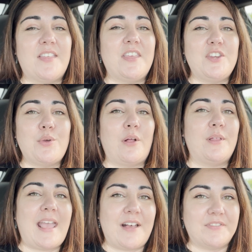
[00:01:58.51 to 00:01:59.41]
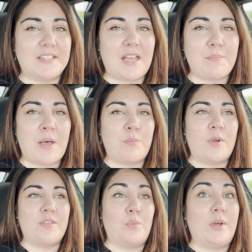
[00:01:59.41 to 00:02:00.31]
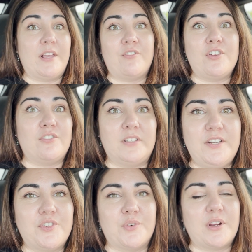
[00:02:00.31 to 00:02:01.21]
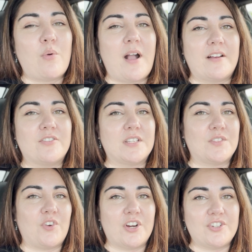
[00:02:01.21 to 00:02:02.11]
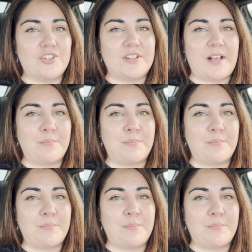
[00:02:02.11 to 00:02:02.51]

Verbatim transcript: and then you only have to come up with whatever your lender requires as far as your down